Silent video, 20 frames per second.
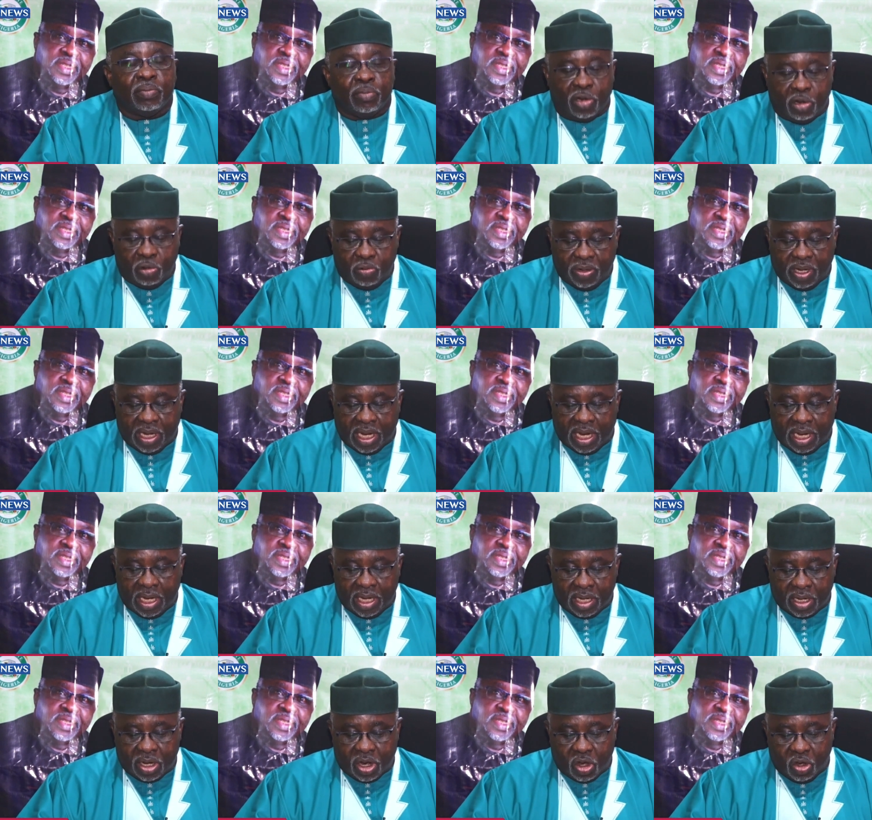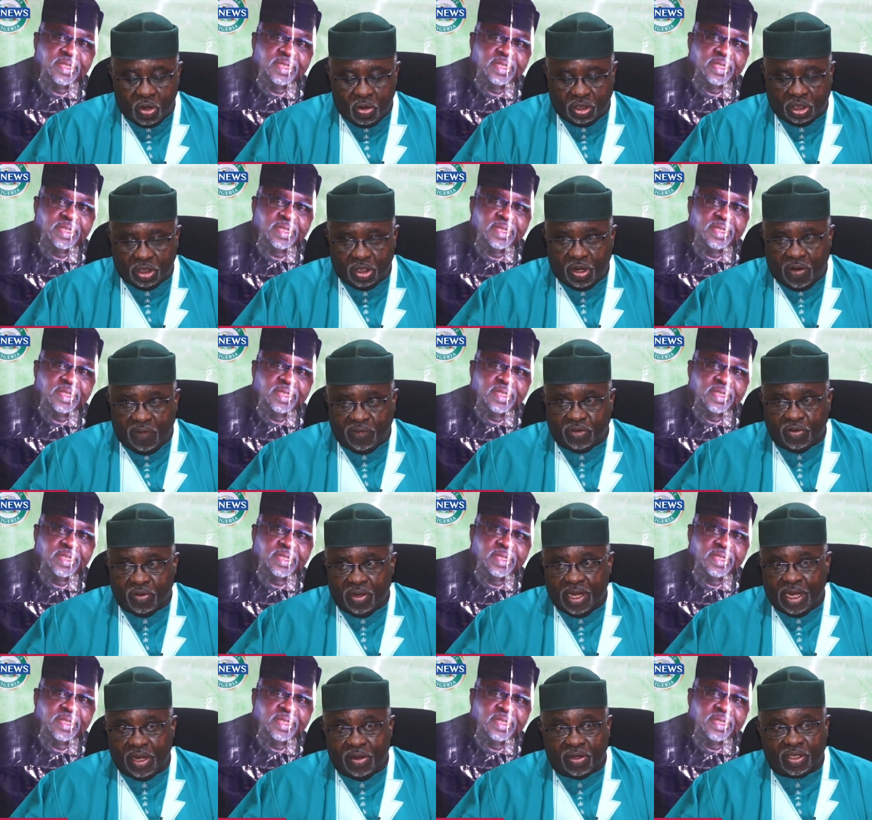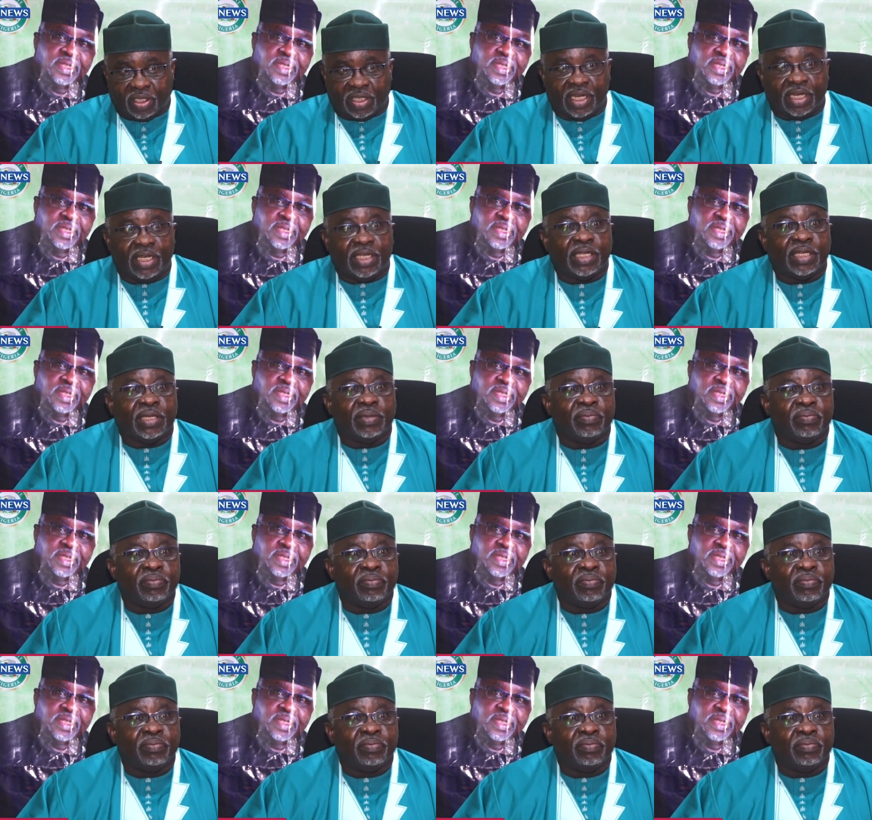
Speaker 1: But we are close enough to Lagos State